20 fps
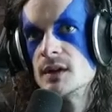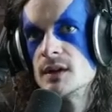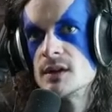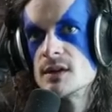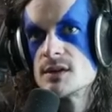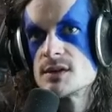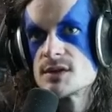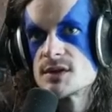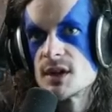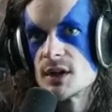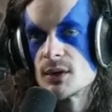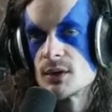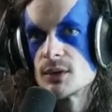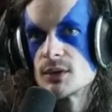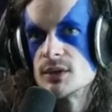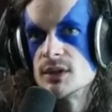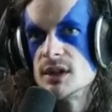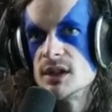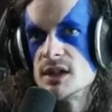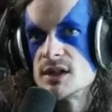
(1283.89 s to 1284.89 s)
Serral
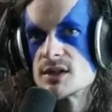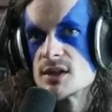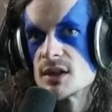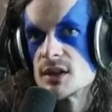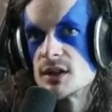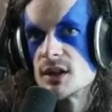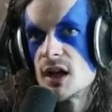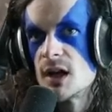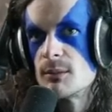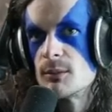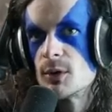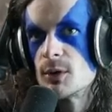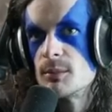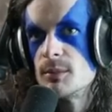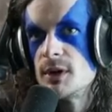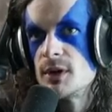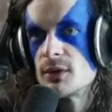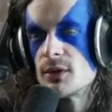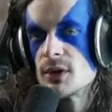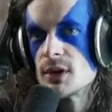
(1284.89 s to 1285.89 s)
needs a lot more
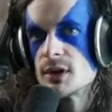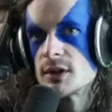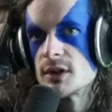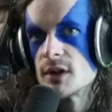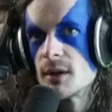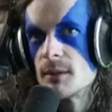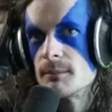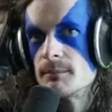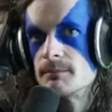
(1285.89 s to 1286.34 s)
mineral income.